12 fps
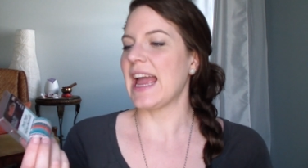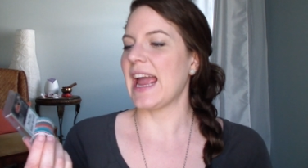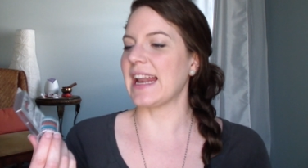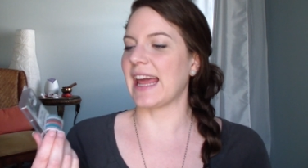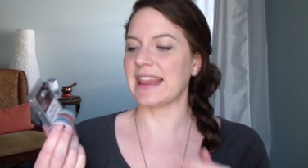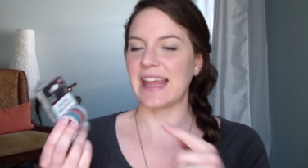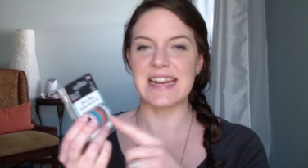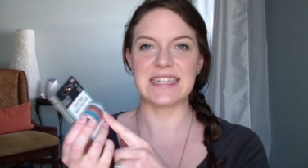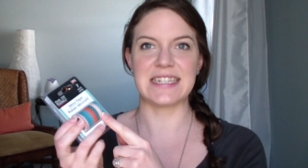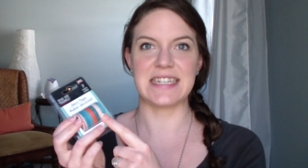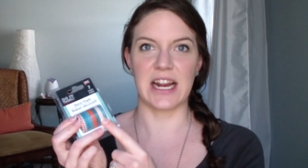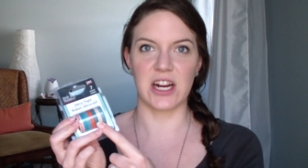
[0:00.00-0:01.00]
And I like
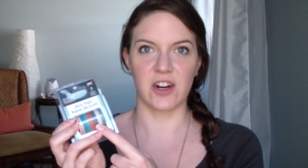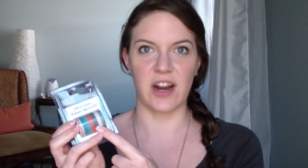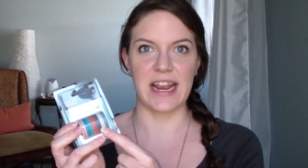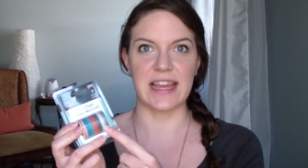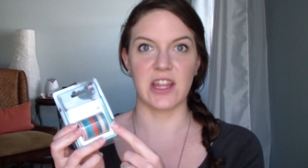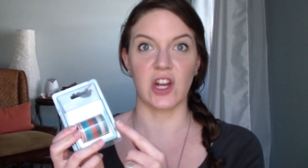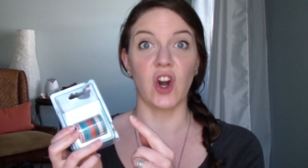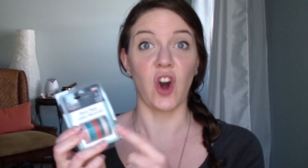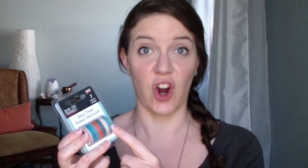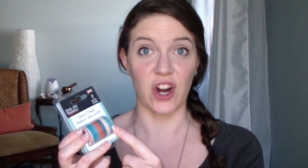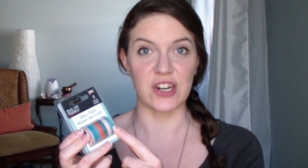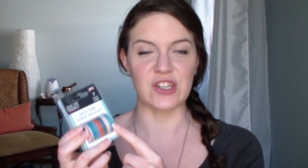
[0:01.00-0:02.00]
to decorate the
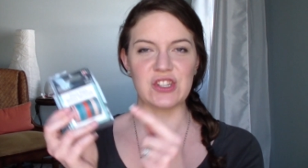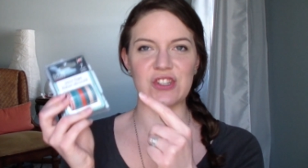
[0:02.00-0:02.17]
cards.